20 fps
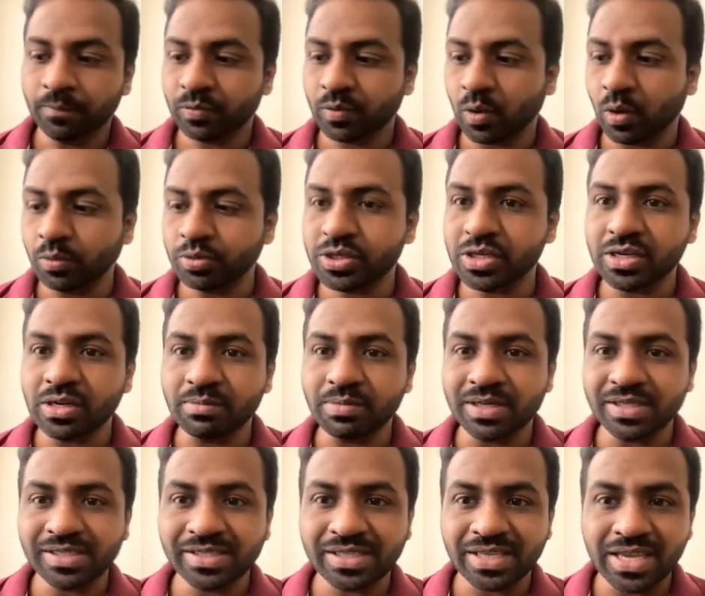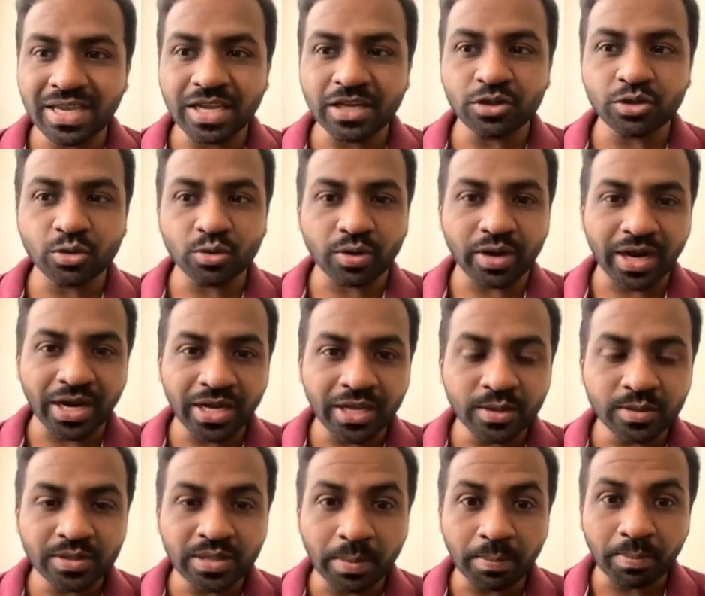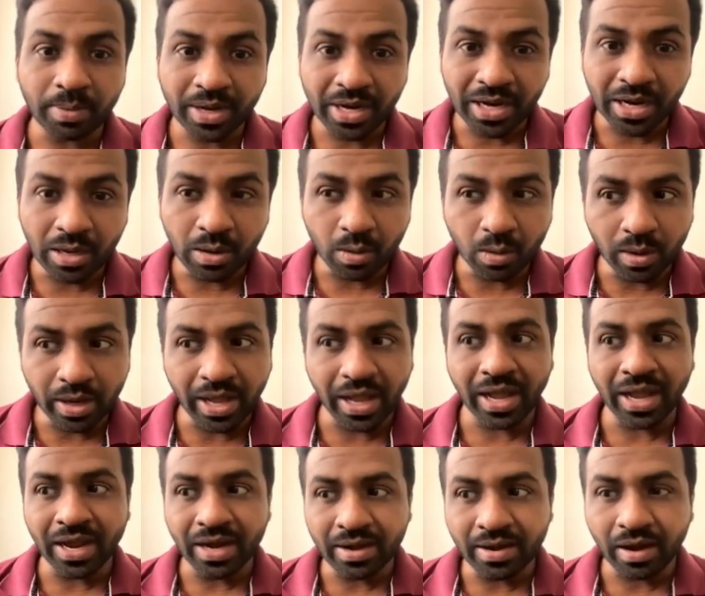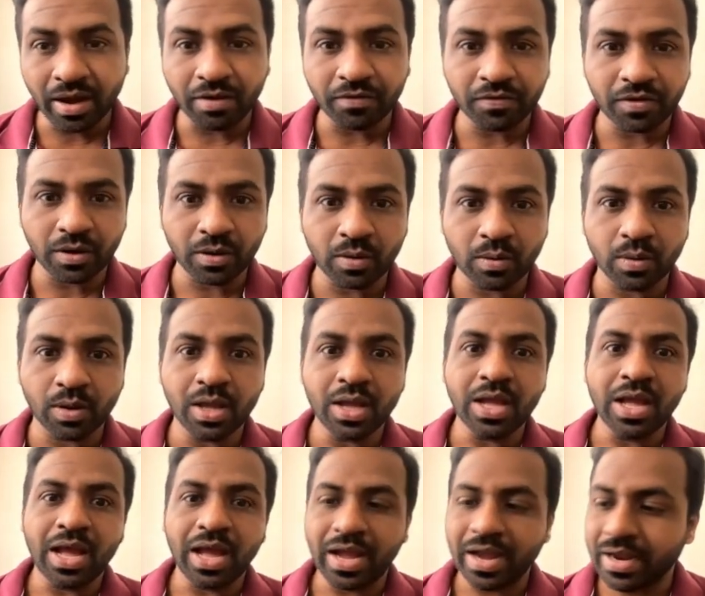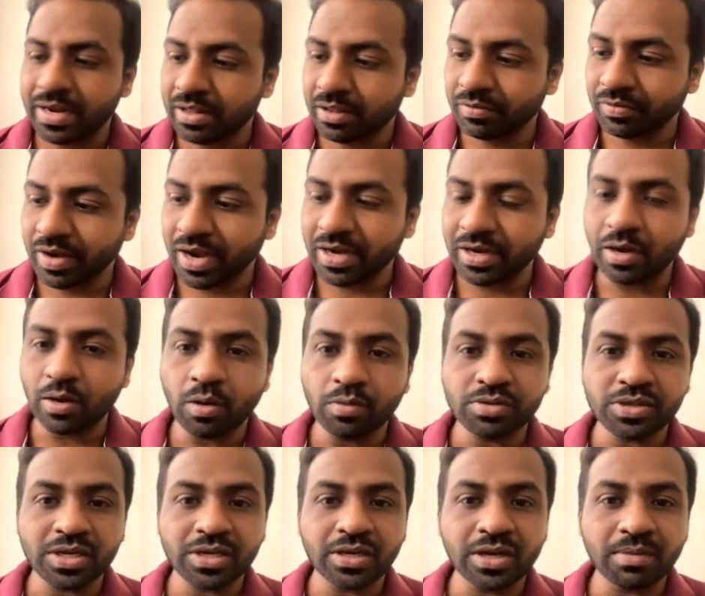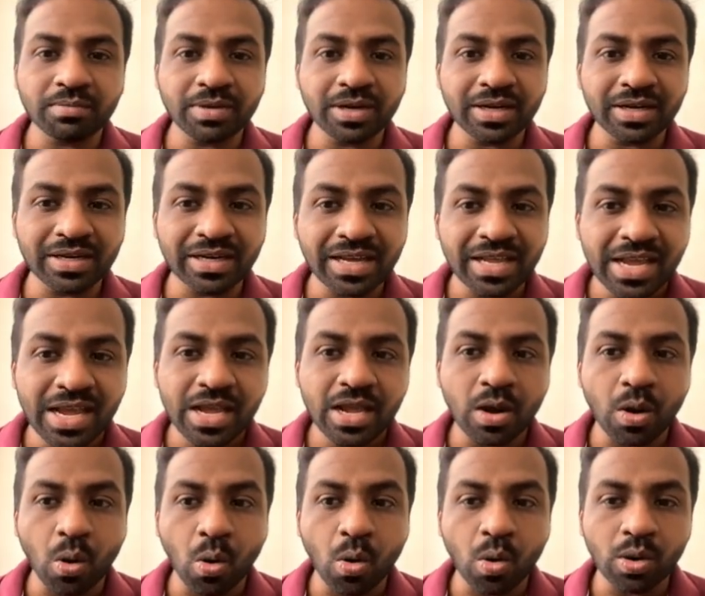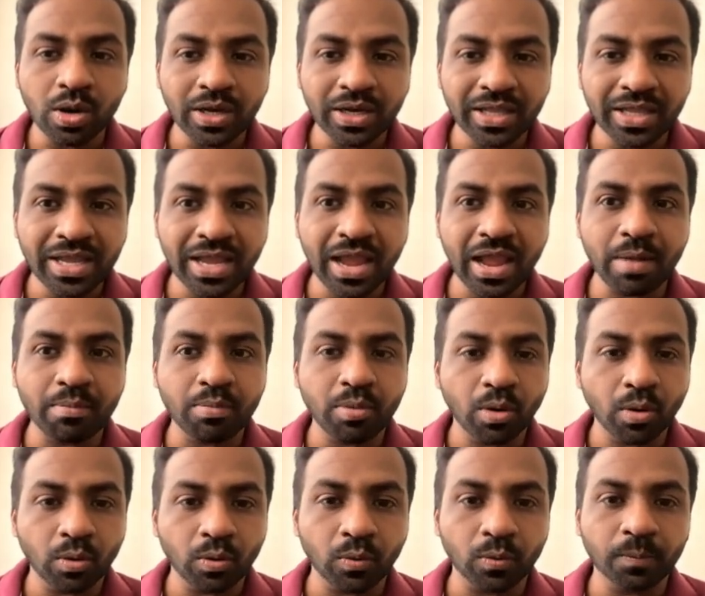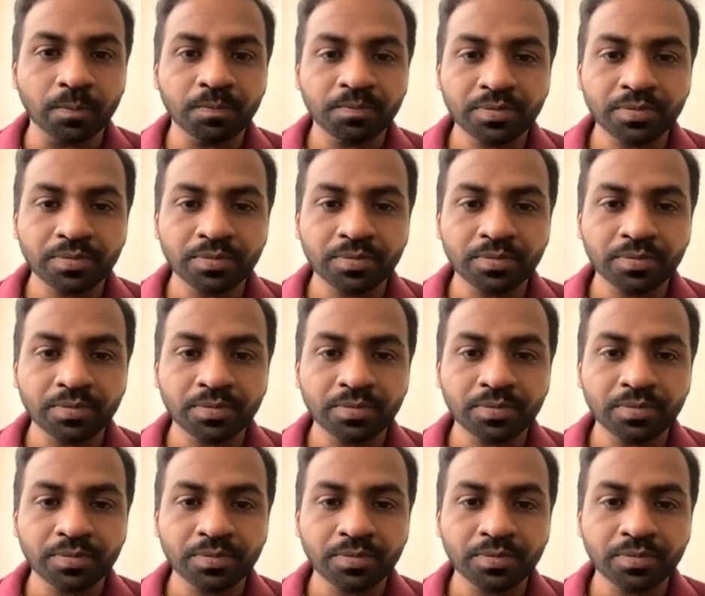Option number C, to reduce the preload and afterload, and the final option number D, all the above.